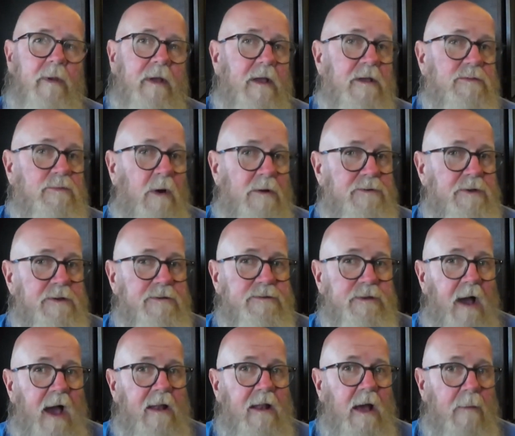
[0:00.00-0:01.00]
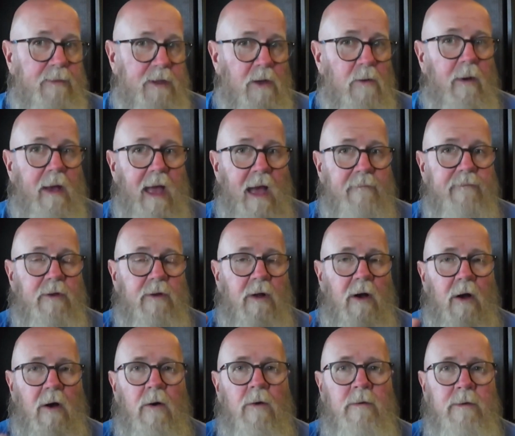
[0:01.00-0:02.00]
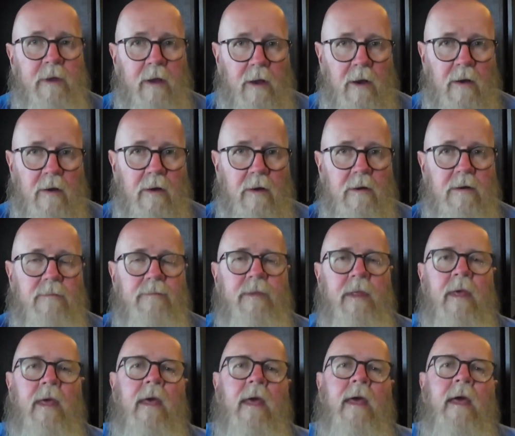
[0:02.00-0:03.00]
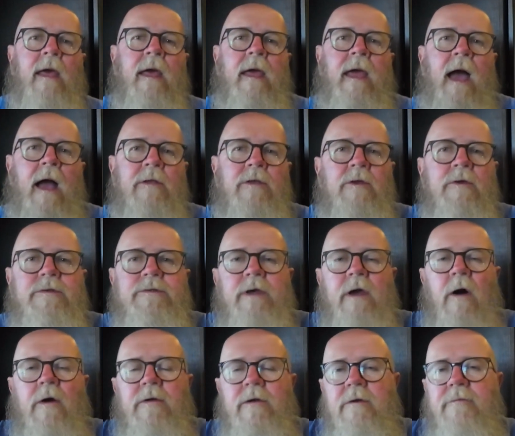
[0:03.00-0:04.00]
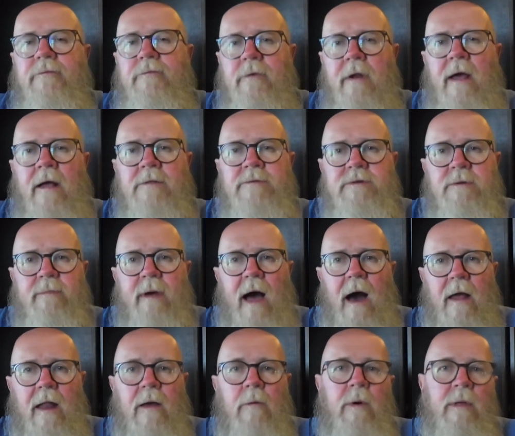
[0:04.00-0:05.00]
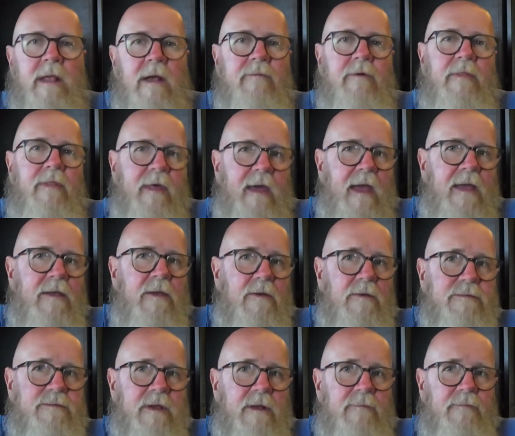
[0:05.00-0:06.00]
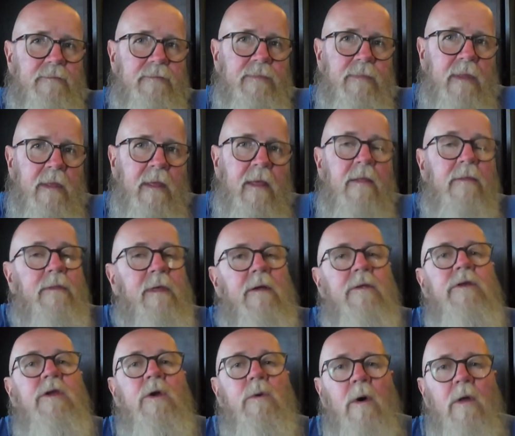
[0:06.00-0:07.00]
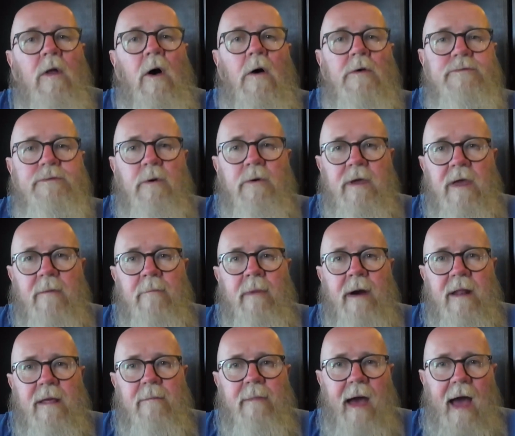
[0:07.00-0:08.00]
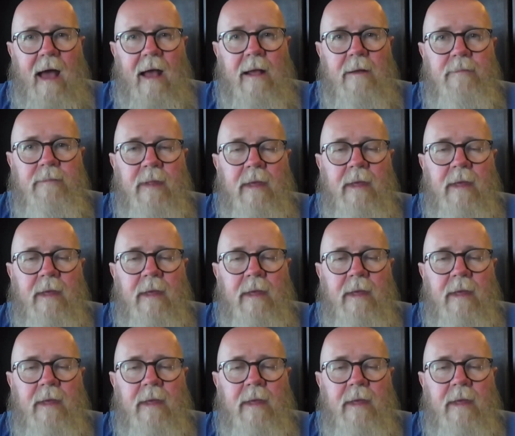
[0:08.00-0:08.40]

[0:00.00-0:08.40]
because once you sign up, you will have your own code, and you tell your friends about it whenever they use it, then you will also get money back.